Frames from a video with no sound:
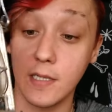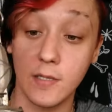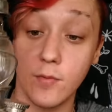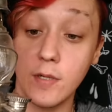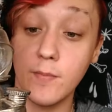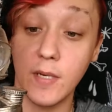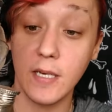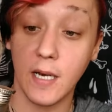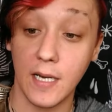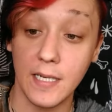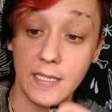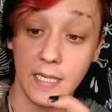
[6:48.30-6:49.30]
this one
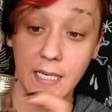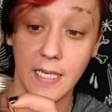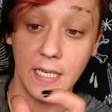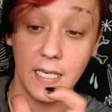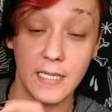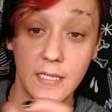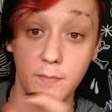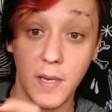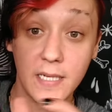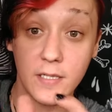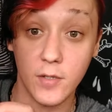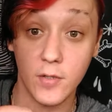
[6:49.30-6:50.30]
because it is
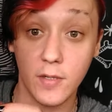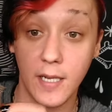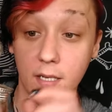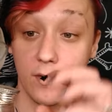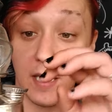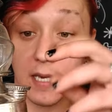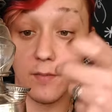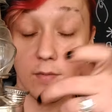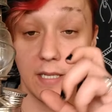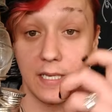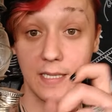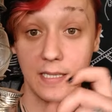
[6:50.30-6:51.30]
metal and you can't
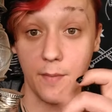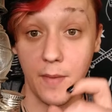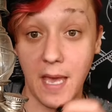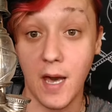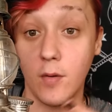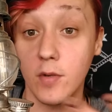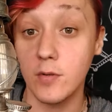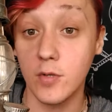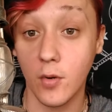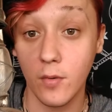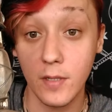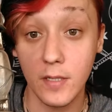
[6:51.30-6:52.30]
really get them out. You
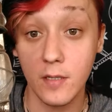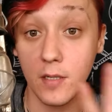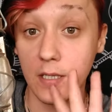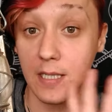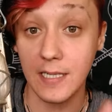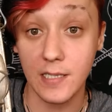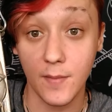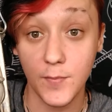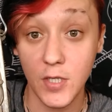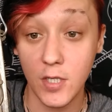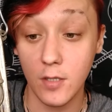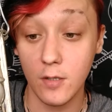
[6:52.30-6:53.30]
totally could, that's up
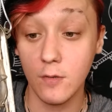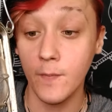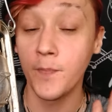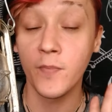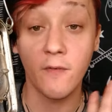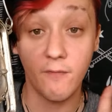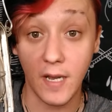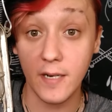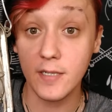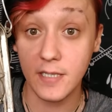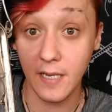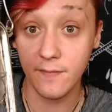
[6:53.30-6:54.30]
to you.
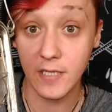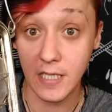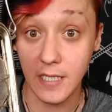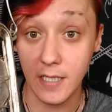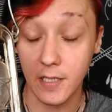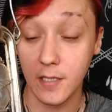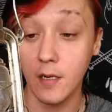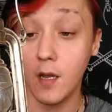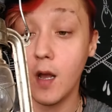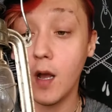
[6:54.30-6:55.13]
Fire safety here.